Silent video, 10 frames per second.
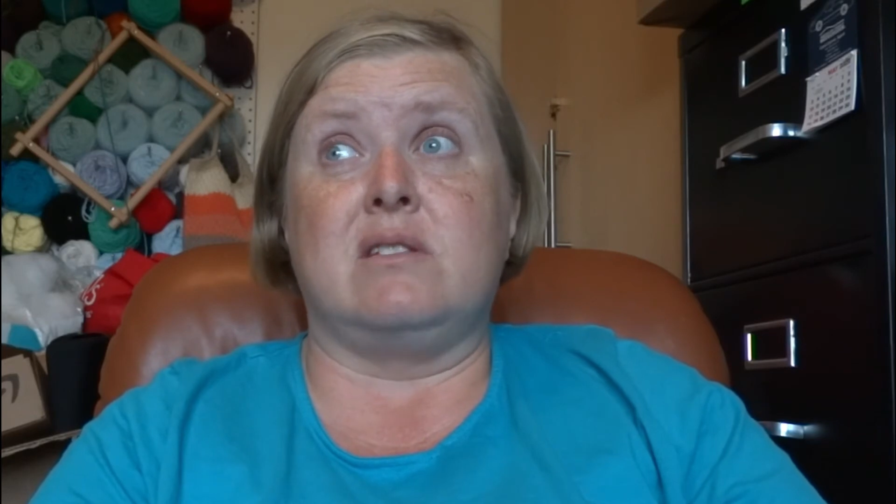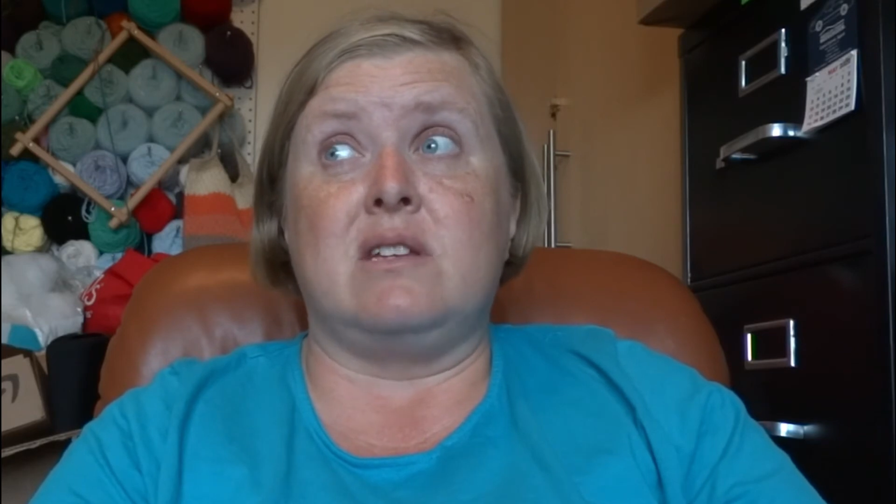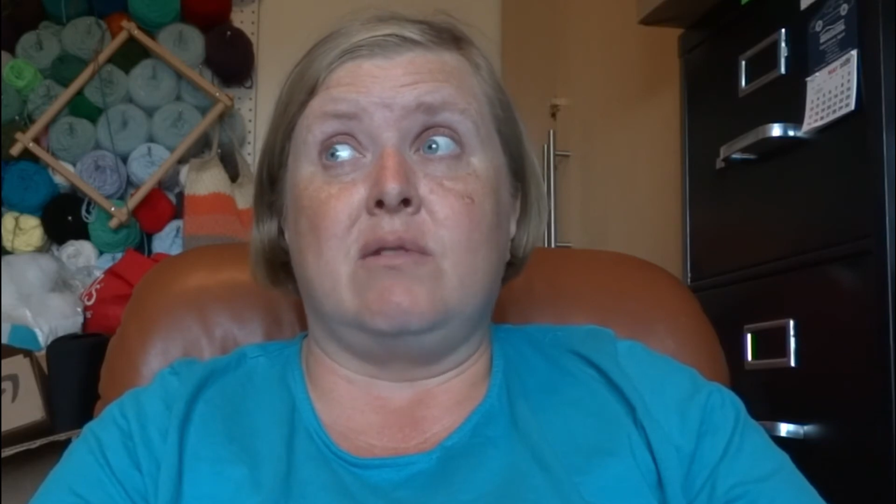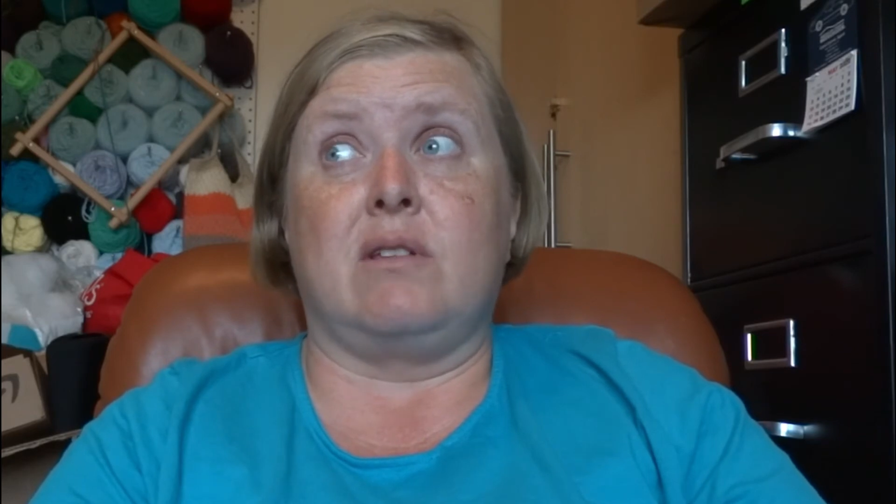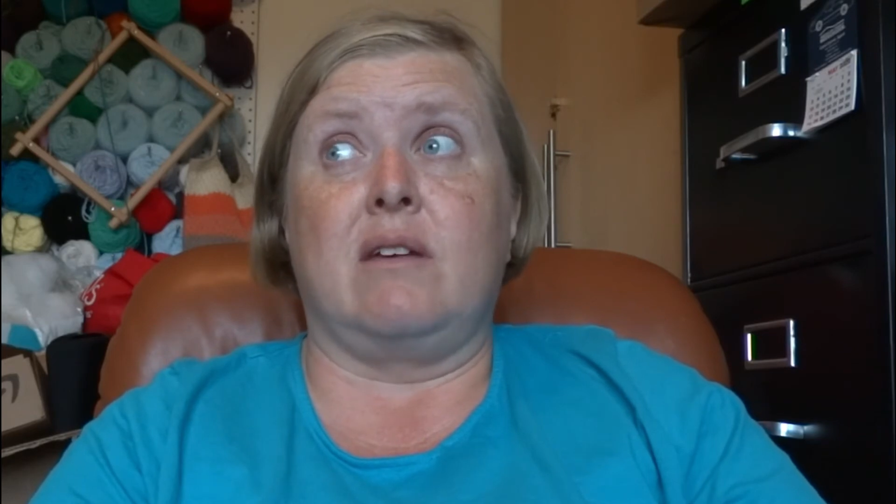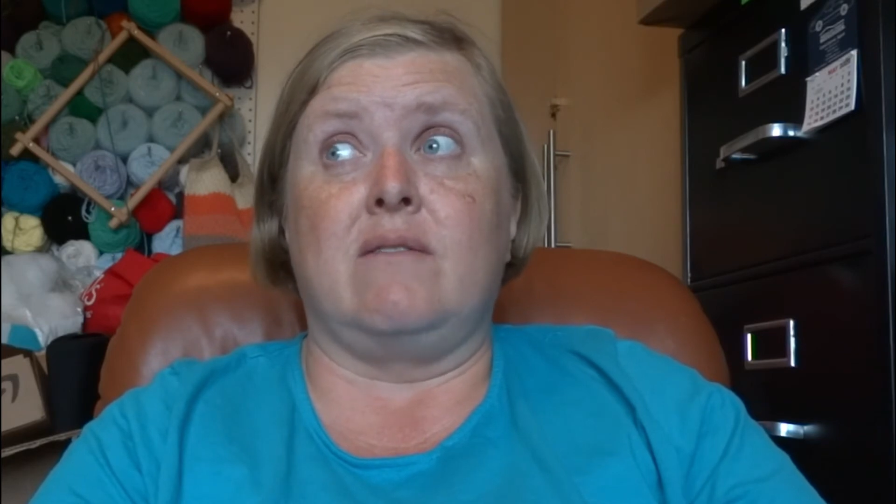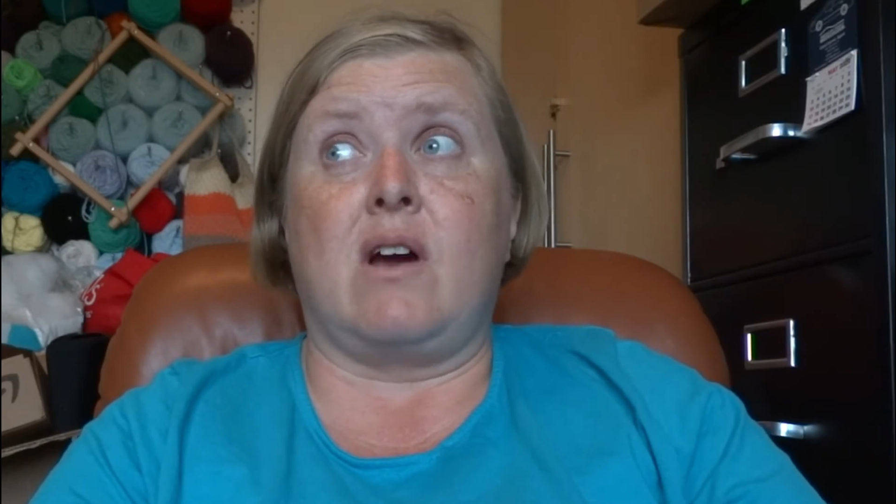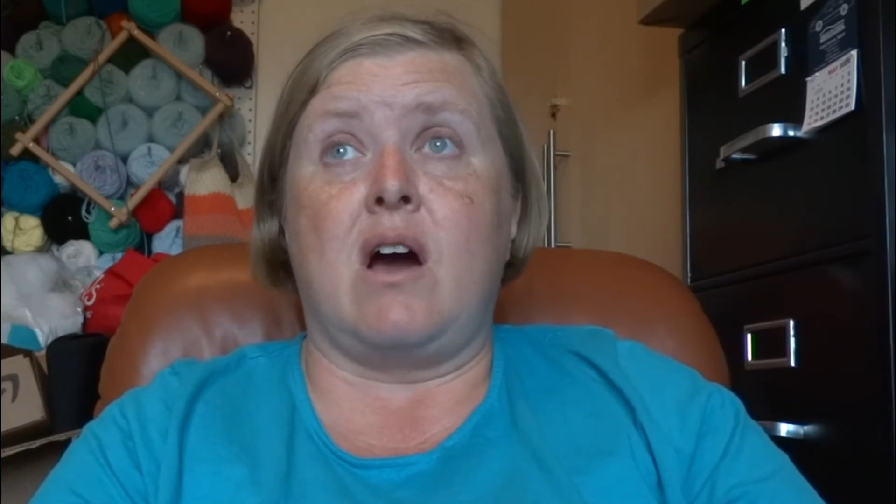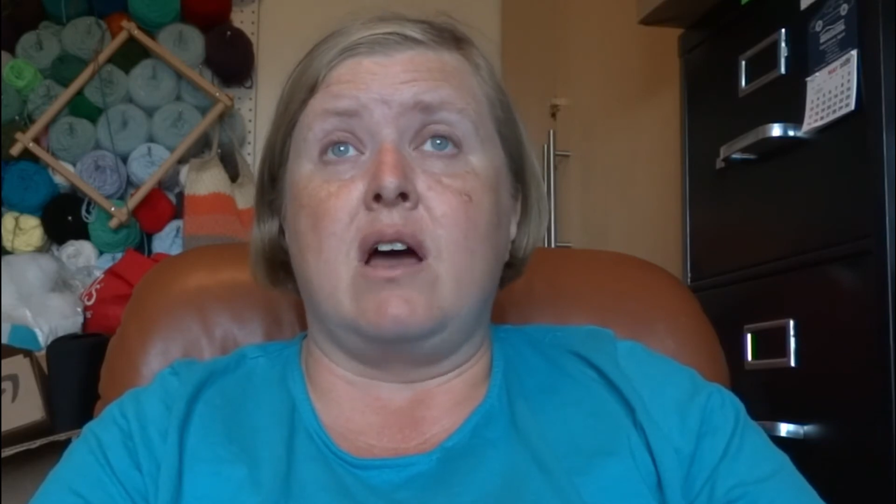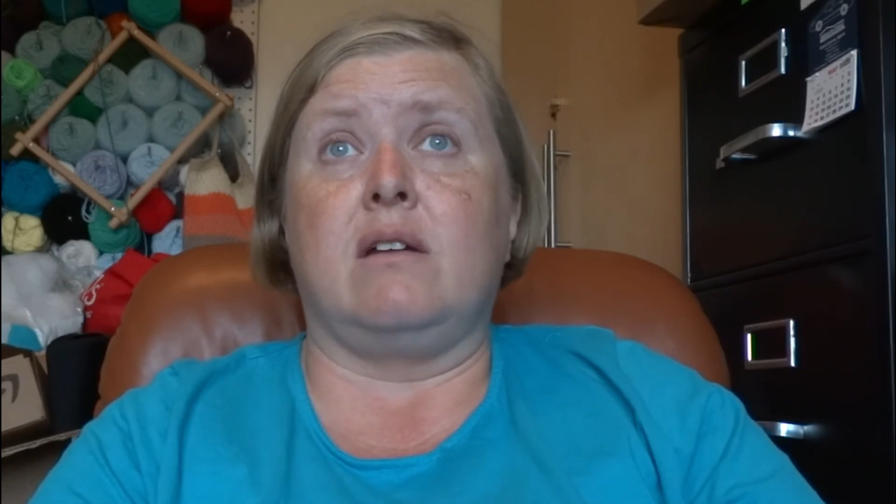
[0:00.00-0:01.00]
and see what they've
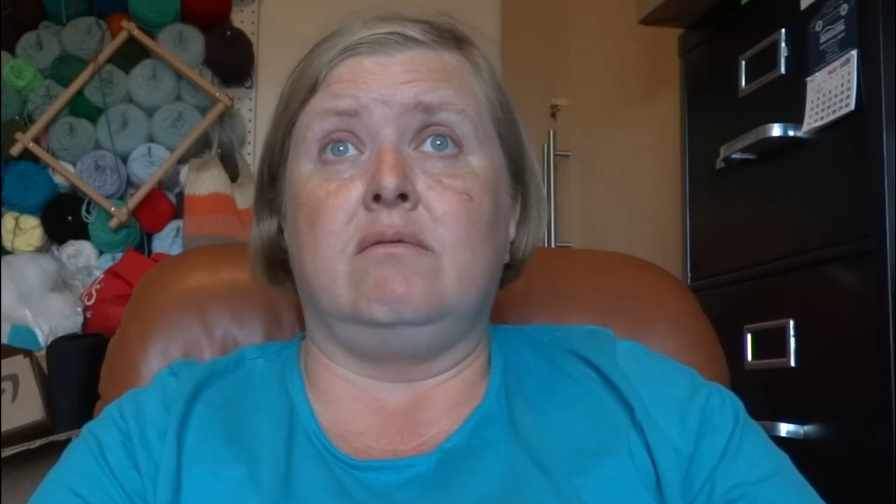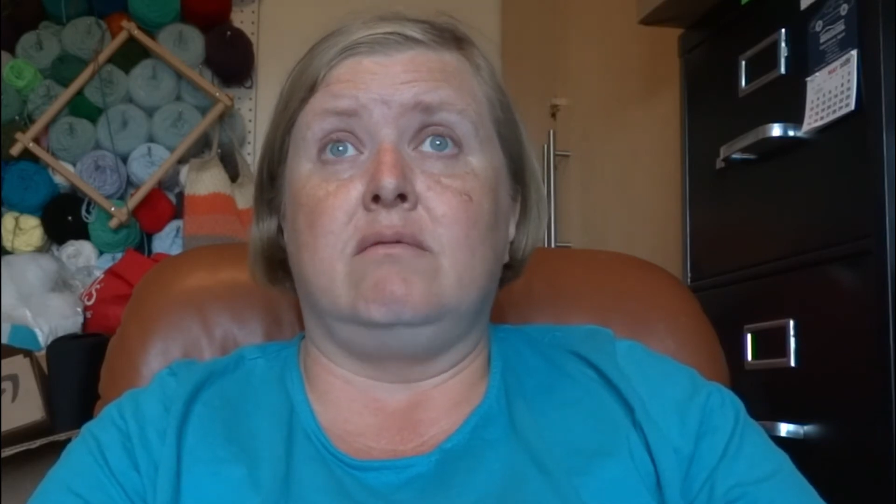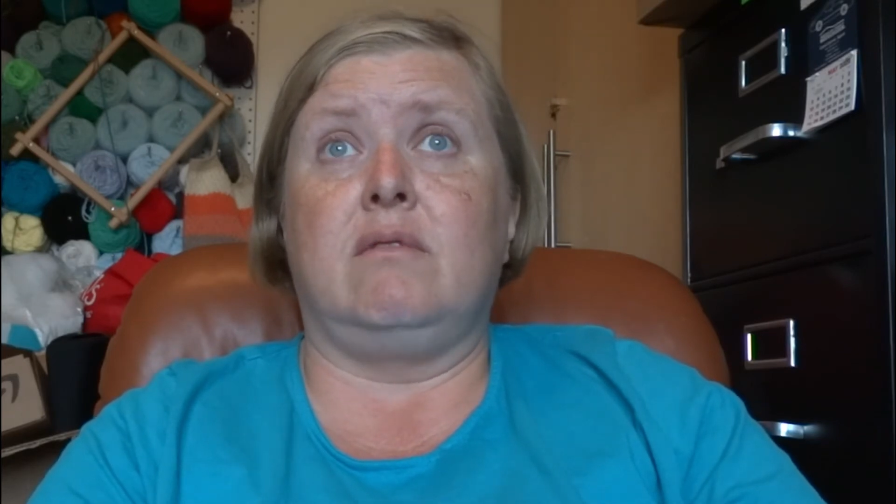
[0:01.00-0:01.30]
got